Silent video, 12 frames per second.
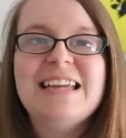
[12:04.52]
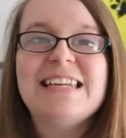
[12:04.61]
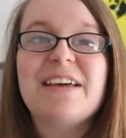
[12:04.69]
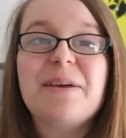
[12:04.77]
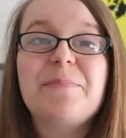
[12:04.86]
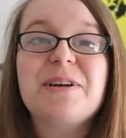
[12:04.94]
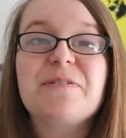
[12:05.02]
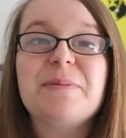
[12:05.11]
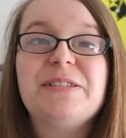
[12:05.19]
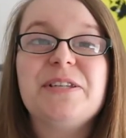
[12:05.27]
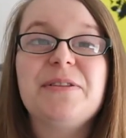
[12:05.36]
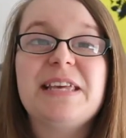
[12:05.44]
Now that brings
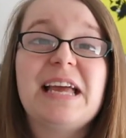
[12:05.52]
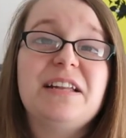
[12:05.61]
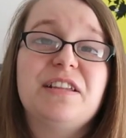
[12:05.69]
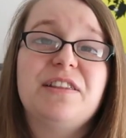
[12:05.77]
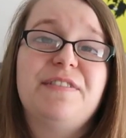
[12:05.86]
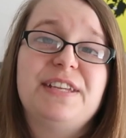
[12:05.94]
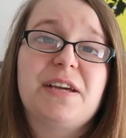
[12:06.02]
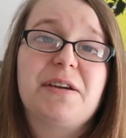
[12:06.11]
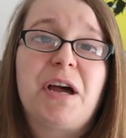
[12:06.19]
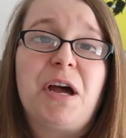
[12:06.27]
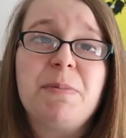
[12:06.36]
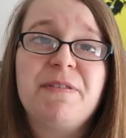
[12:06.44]
me to the end of the video.
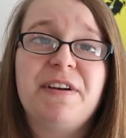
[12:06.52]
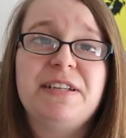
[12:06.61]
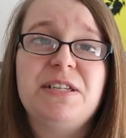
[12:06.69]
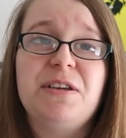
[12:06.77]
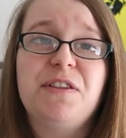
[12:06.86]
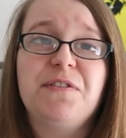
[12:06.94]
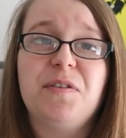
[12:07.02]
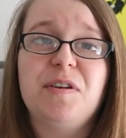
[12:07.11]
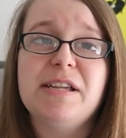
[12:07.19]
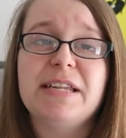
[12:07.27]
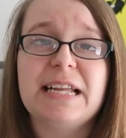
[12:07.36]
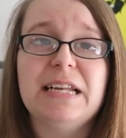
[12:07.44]
I hope you found it useful
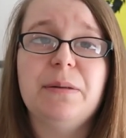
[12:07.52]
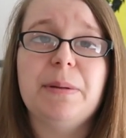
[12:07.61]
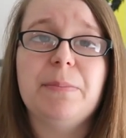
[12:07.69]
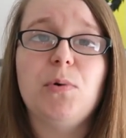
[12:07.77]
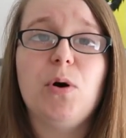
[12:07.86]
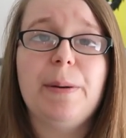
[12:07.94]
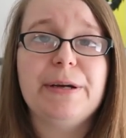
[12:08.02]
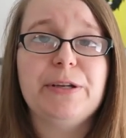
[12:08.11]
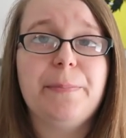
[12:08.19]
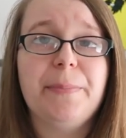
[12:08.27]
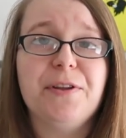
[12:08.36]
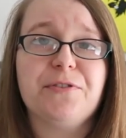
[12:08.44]
learning a little bit more about
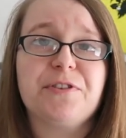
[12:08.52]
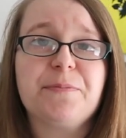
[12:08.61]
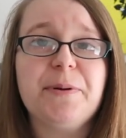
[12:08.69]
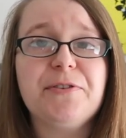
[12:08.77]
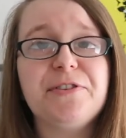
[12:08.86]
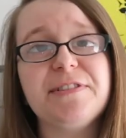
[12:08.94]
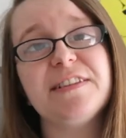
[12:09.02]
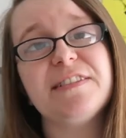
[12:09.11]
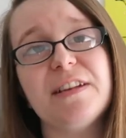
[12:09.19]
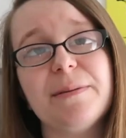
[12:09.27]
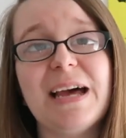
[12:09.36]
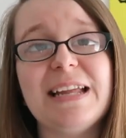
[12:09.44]
your bird's respiratory
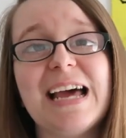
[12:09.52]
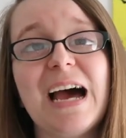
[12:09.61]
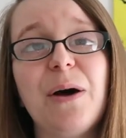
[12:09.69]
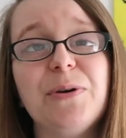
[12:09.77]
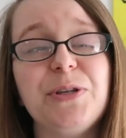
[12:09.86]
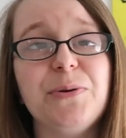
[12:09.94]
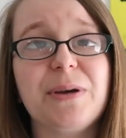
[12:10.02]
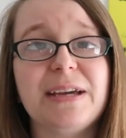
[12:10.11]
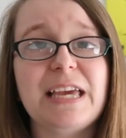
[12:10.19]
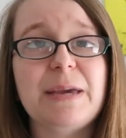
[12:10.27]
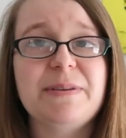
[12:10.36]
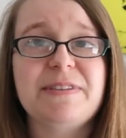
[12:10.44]
system and how you
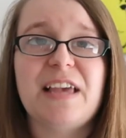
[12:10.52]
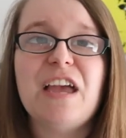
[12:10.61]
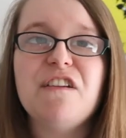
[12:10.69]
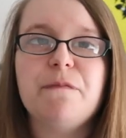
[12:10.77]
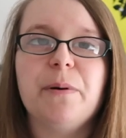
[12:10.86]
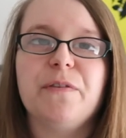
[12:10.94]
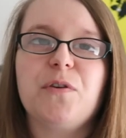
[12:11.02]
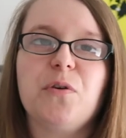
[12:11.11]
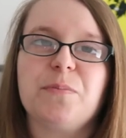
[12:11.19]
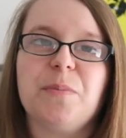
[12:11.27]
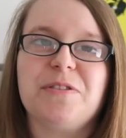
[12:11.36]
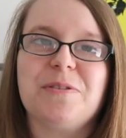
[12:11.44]
can keep it safe, but of
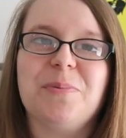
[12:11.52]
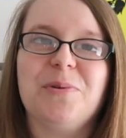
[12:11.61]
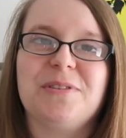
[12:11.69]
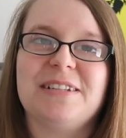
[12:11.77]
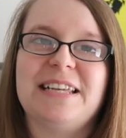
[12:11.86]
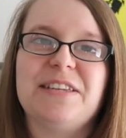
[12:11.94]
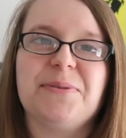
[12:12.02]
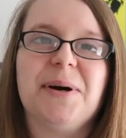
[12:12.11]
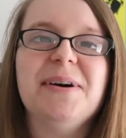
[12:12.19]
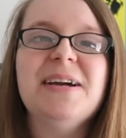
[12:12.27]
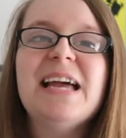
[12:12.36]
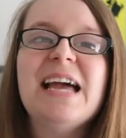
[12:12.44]
course most importantly as
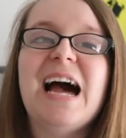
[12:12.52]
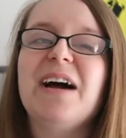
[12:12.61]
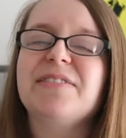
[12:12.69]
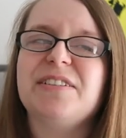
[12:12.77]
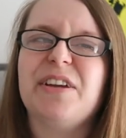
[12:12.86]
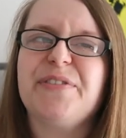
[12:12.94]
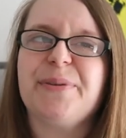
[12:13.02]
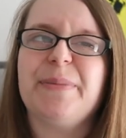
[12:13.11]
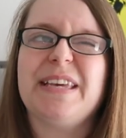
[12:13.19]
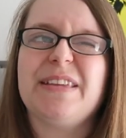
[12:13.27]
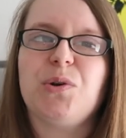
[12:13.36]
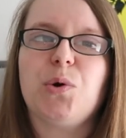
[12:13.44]
well, how to know if
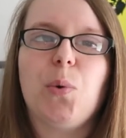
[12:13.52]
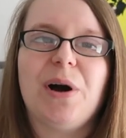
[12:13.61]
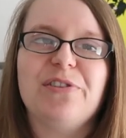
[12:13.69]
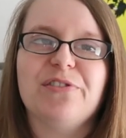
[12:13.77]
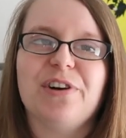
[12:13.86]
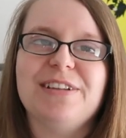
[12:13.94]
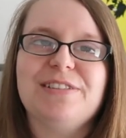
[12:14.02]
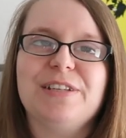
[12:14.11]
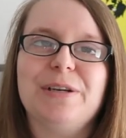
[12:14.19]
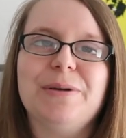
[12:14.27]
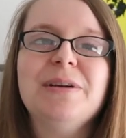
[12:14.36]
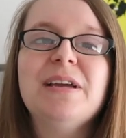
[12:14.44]
something isn't quite right
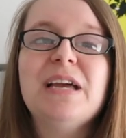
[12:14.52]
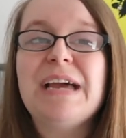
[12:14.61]
too.